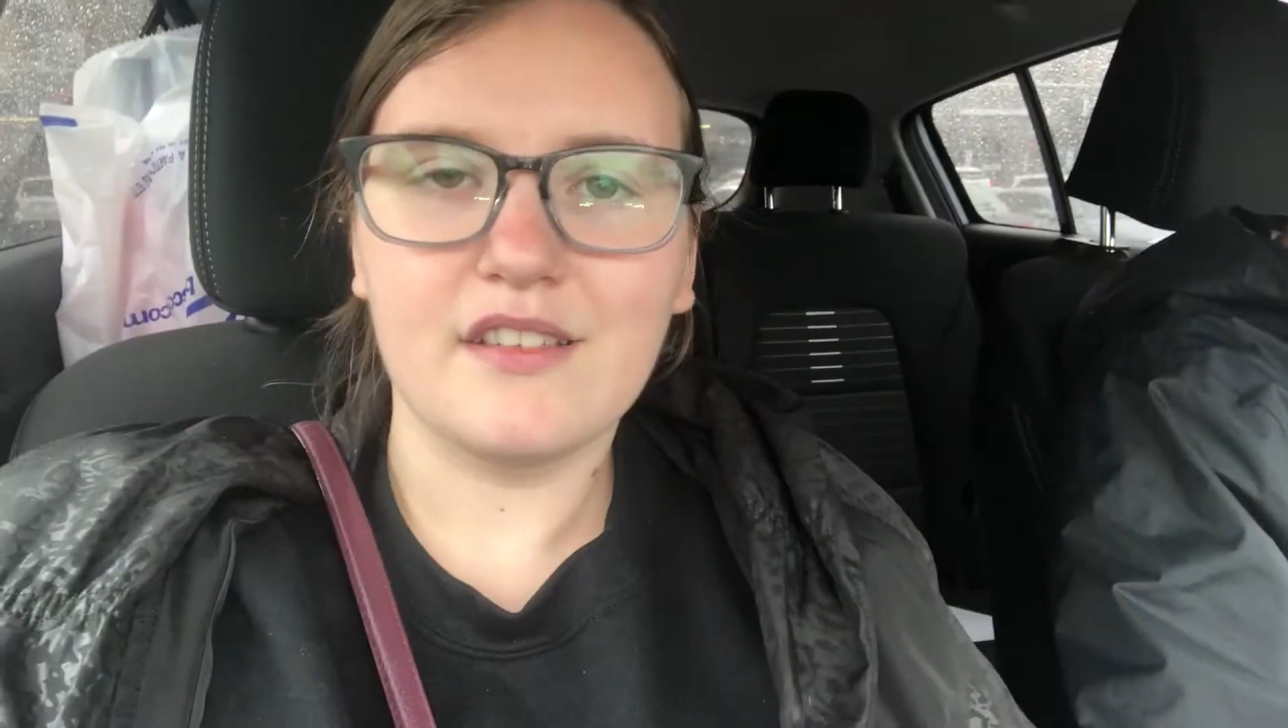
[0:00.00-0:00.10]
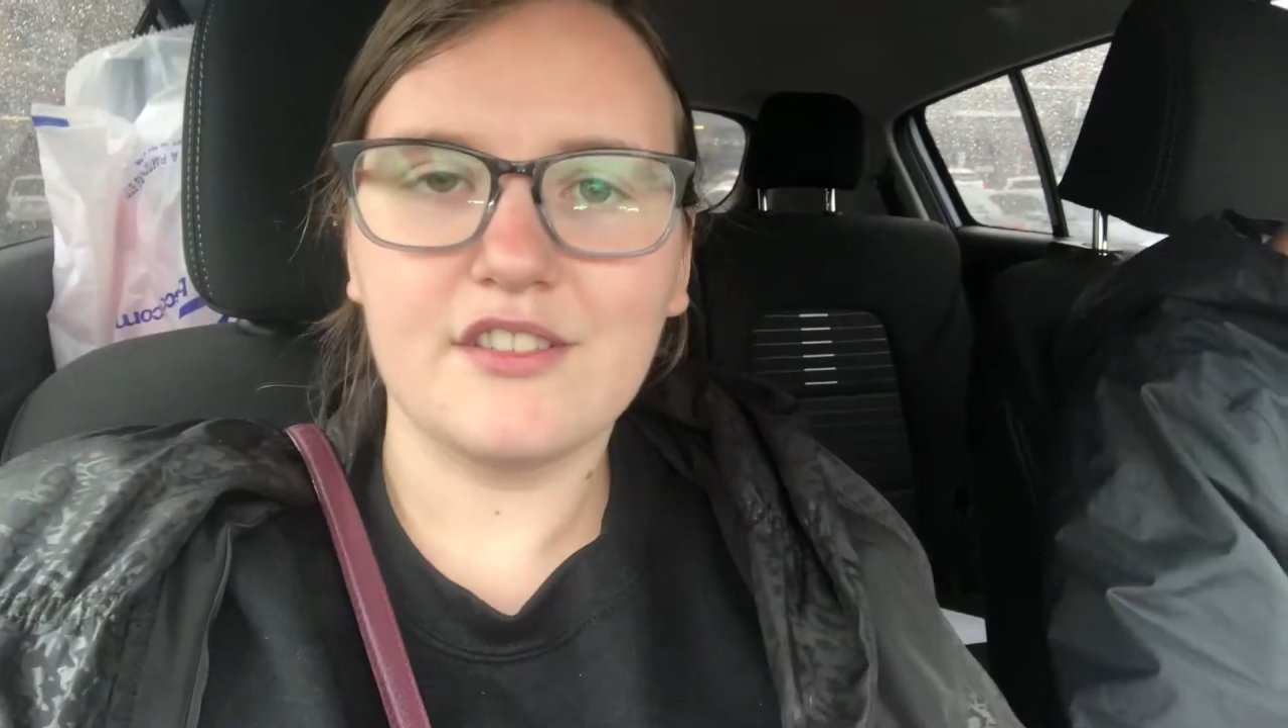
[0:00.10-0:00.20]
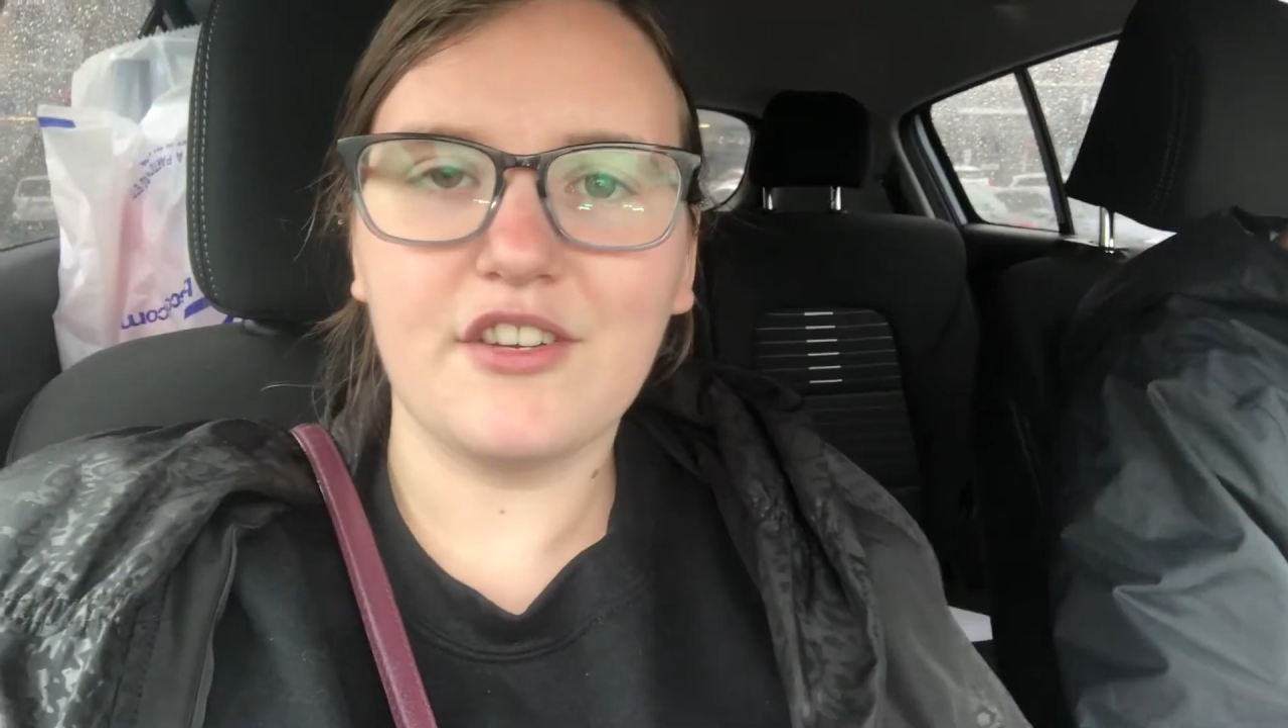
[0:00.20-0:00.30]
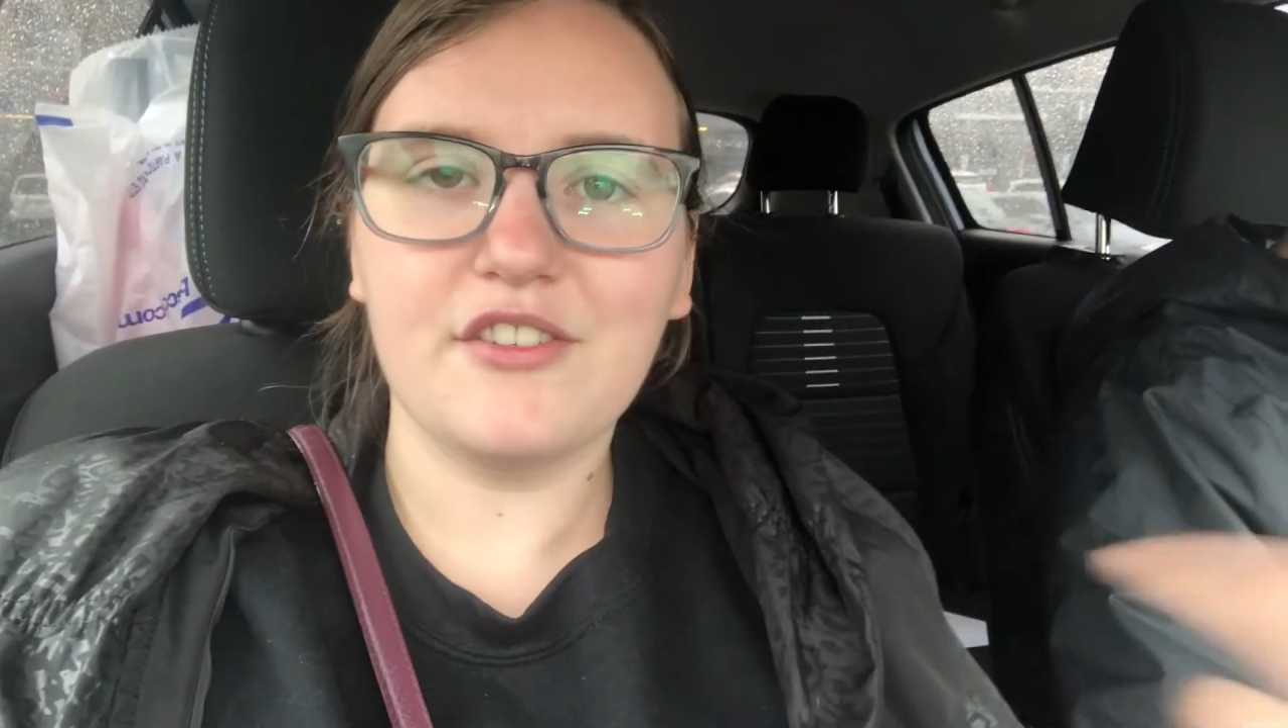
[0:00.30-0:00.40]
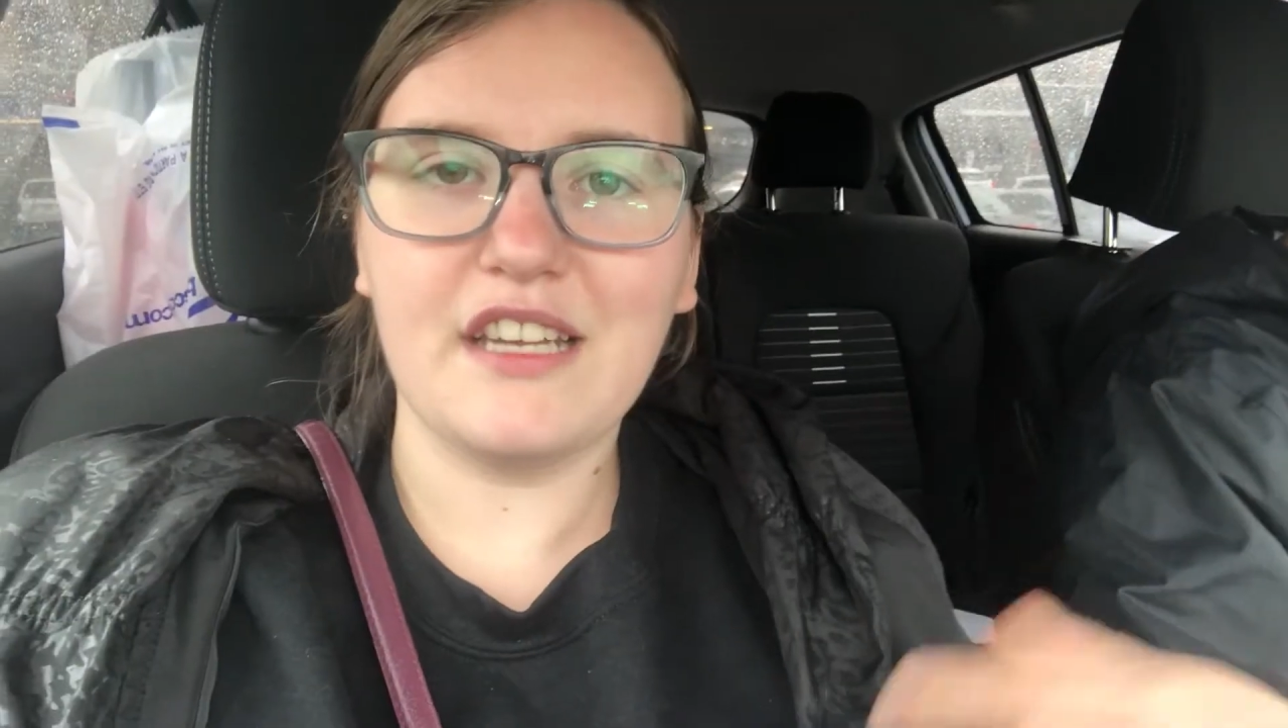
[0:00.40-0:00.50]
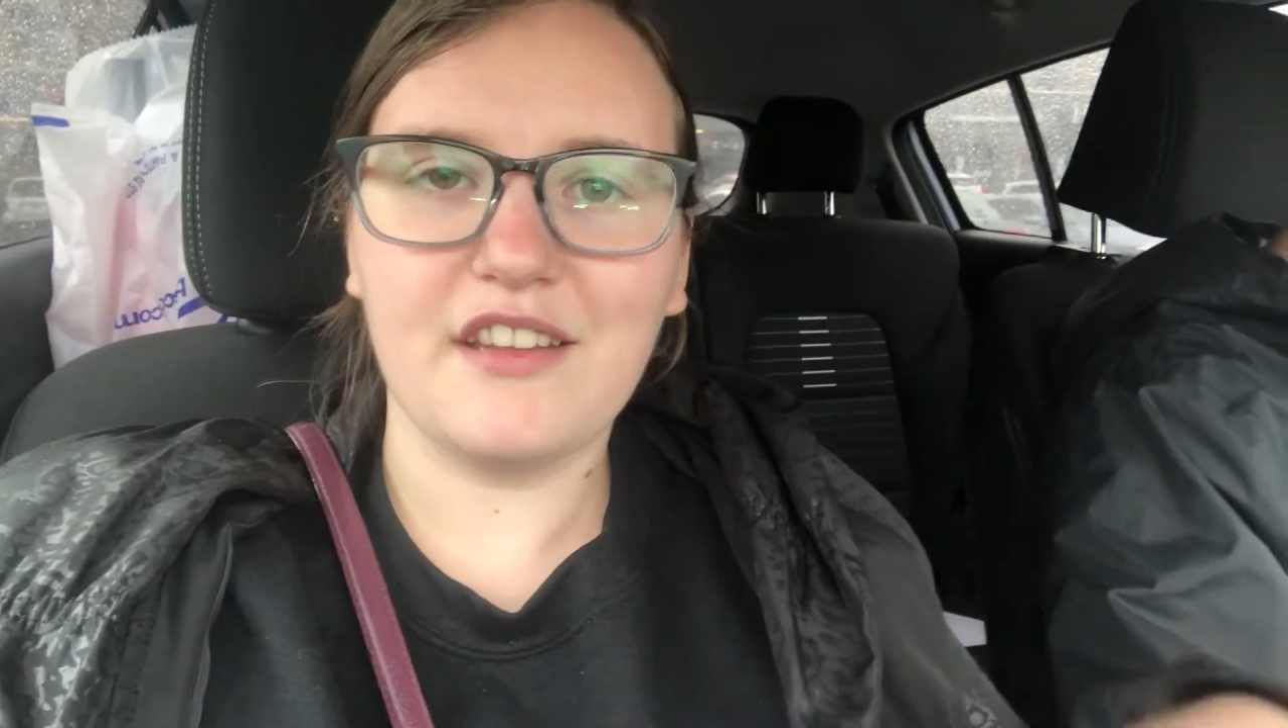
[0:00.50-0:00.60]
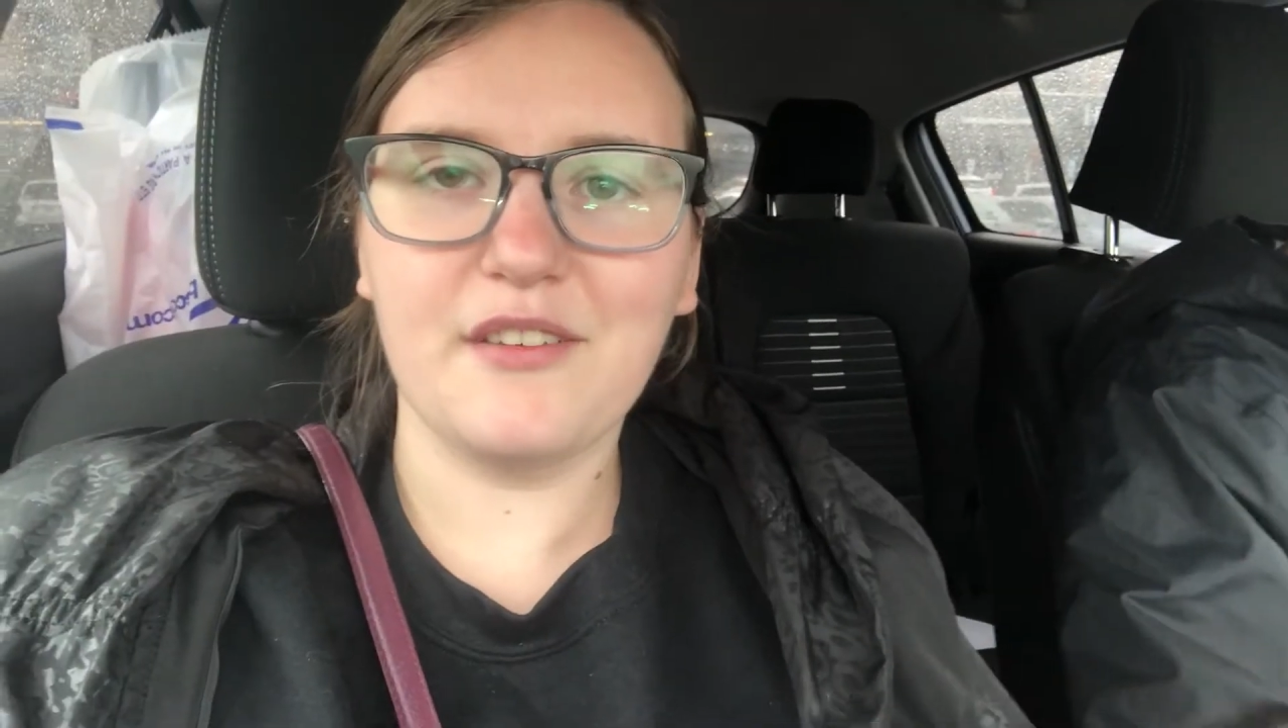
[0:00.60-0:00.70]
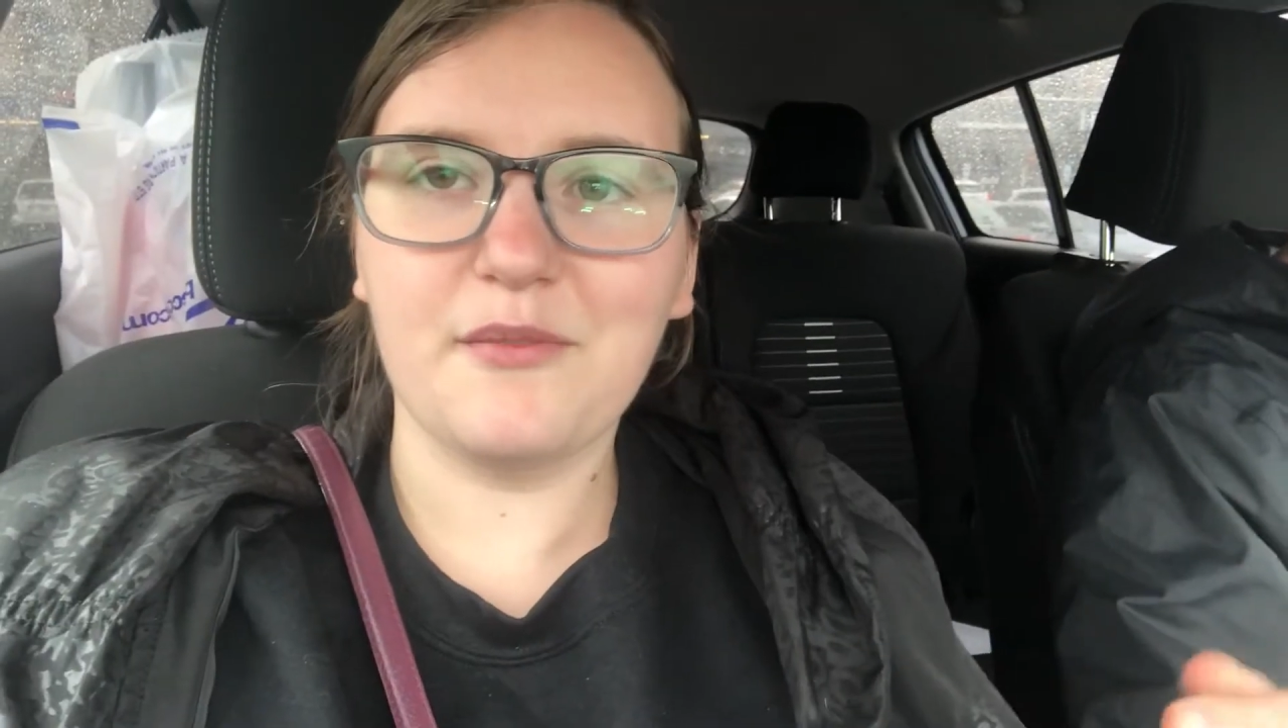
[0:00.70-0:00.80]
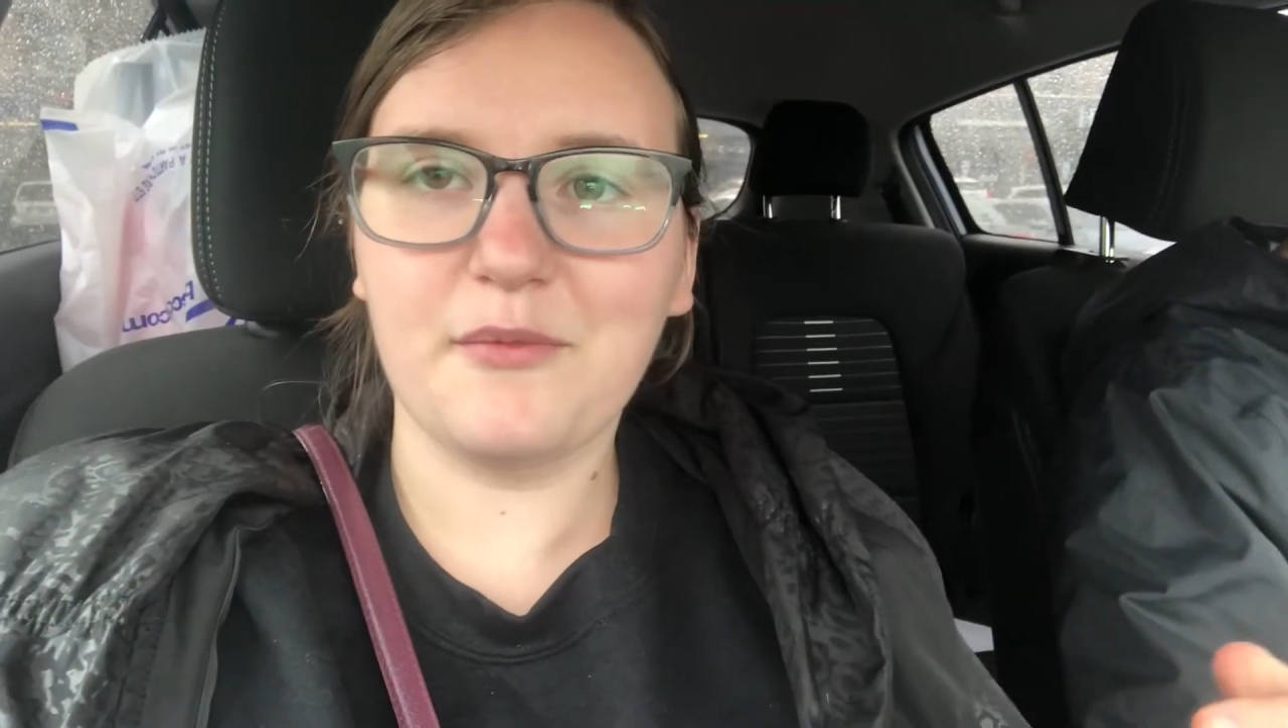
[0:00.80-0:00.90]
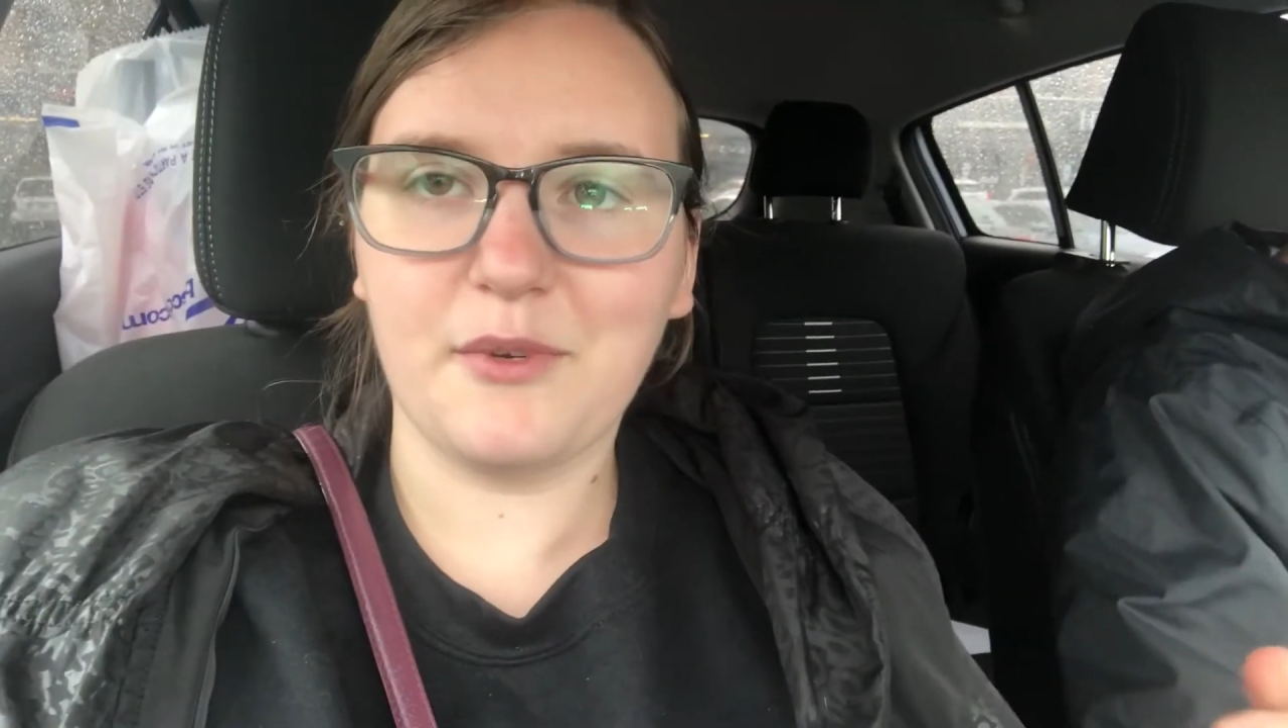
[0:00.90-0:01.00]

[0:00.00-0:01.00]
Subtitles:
So now that